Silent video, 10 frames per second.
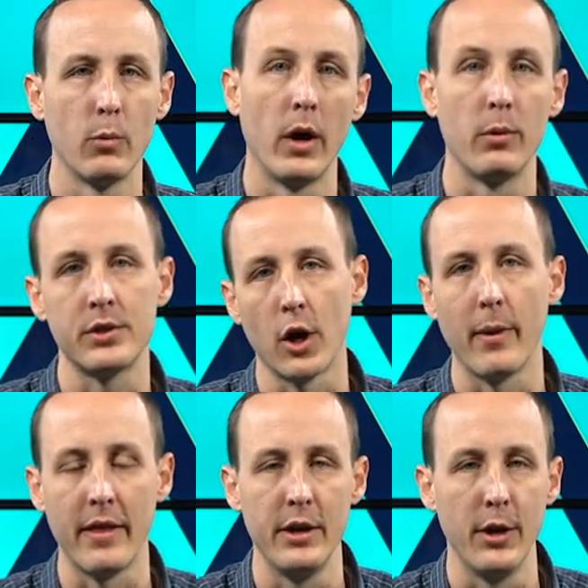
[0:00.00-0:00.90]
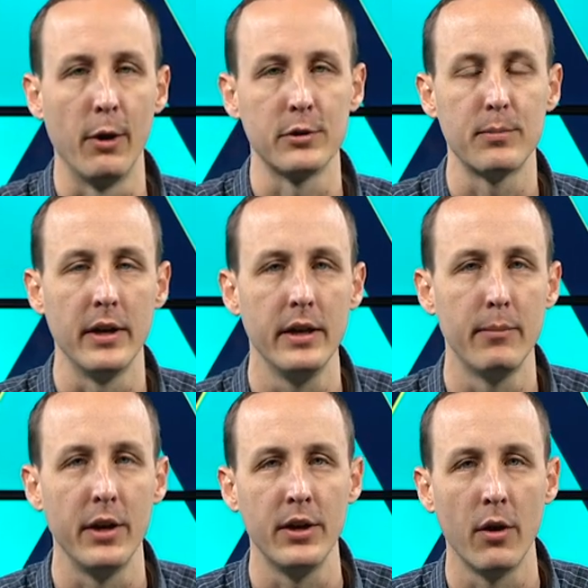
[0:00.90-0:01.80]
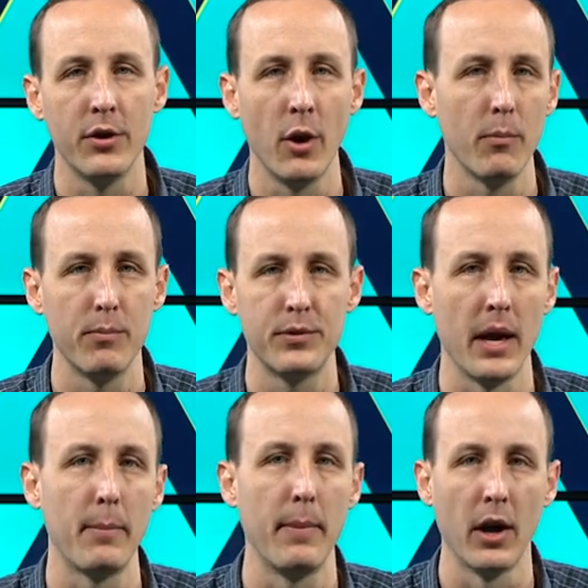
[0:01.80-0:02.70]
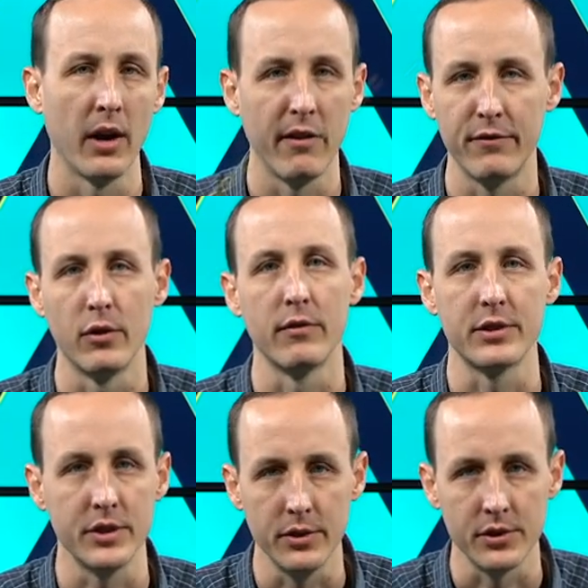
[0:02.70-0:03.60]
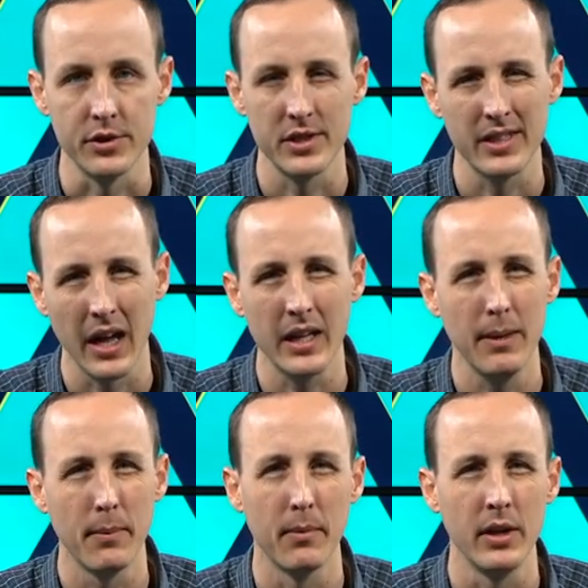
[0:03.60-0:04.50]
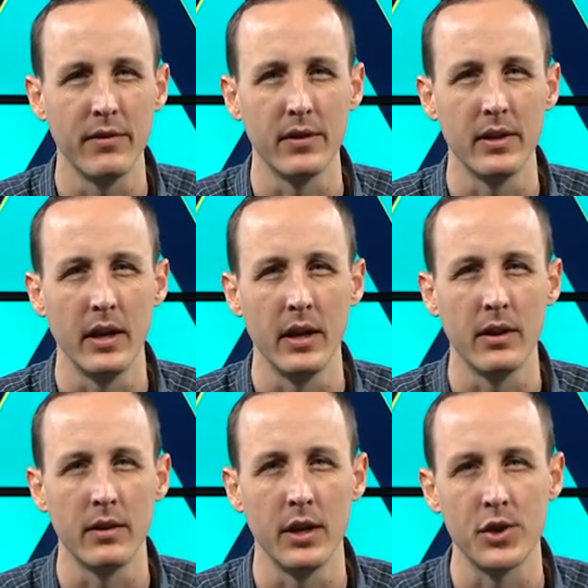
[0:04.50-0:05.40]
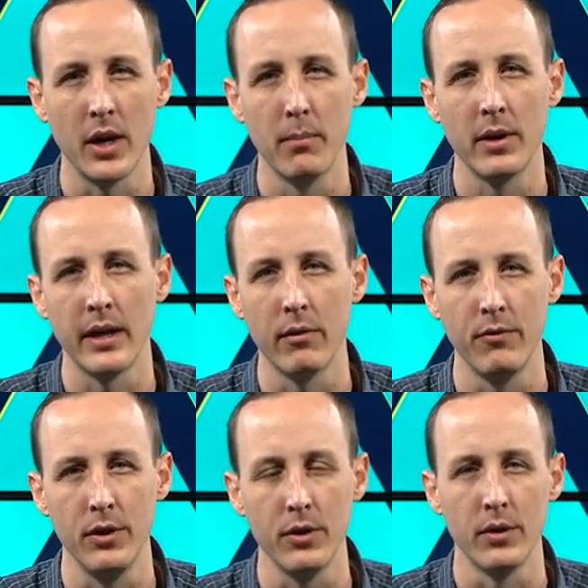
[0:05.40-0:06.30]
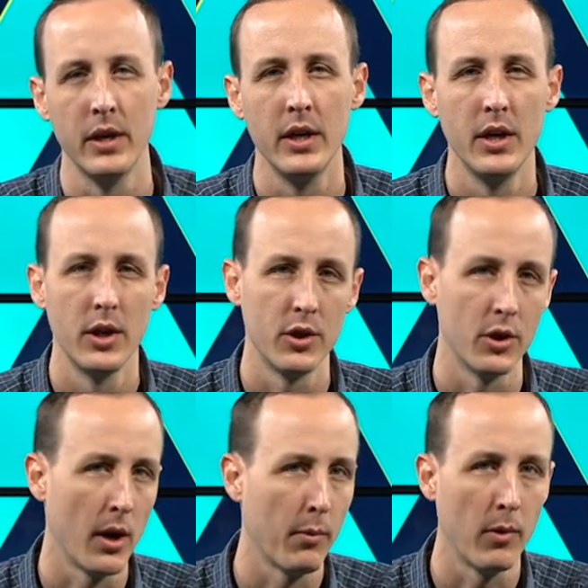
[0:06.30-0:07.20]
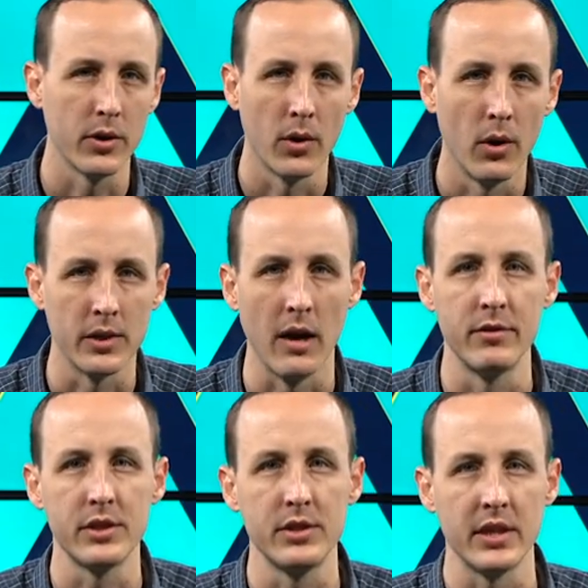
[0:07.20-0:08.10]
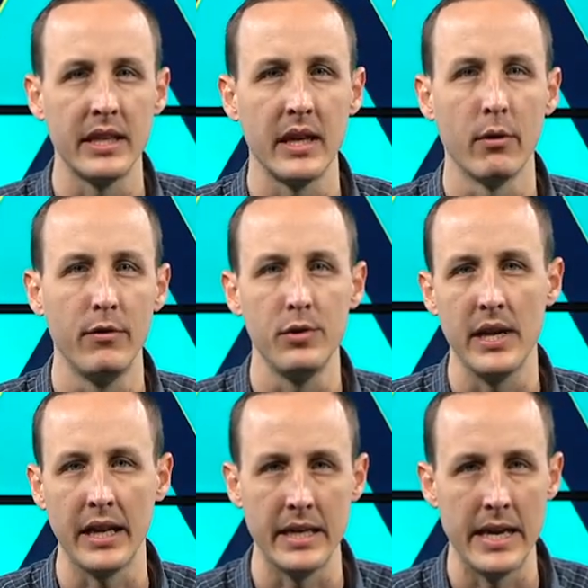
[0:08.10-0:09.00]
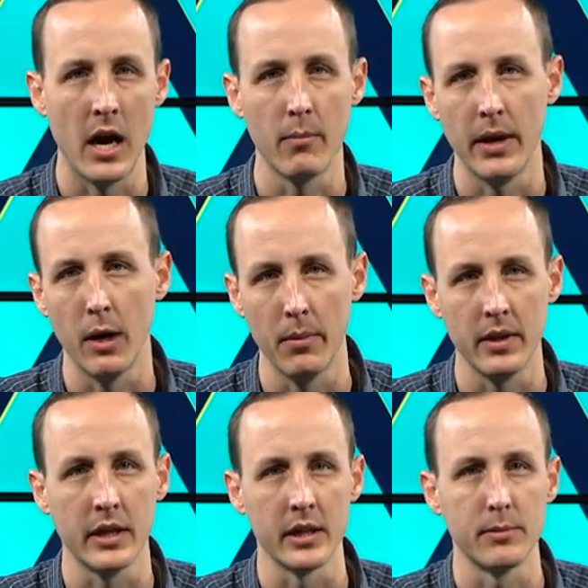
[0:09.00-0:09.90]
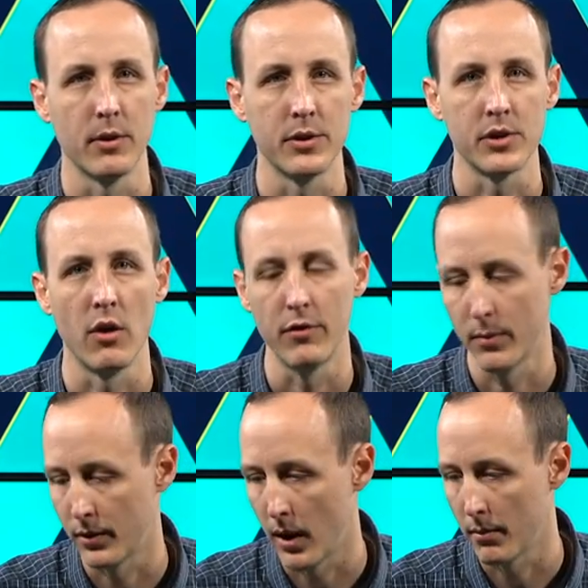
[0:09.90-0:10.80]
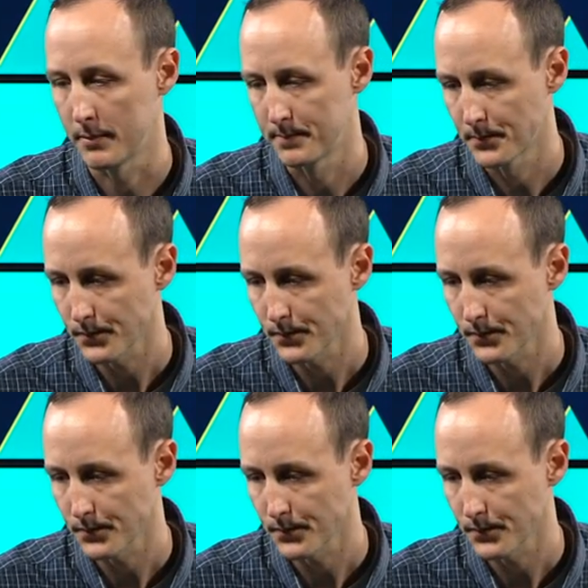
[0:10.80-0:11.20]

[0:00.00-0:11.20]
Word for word: well, we'll talk about that in don'ts, but, but don't, don't type a paragraph full of excuses. Just kind of keep it brief and, and, and try and bring that review your number one goal obviously is to get that review taken down by helping the customer solve their problem.